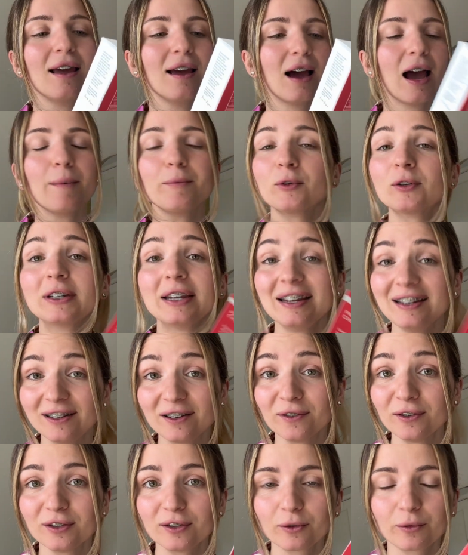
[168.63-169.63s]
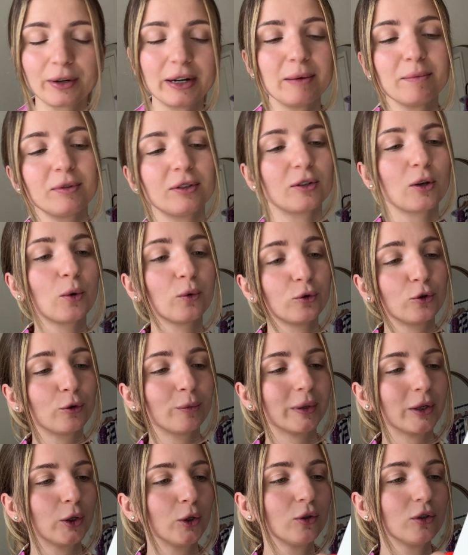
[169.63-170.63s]
I'm not eating this cream, so it should be
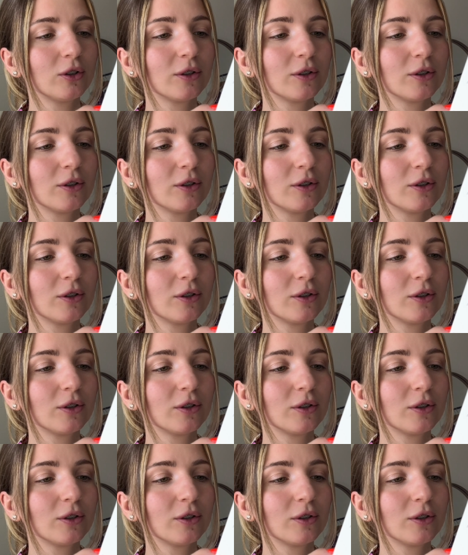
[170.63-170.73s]
good.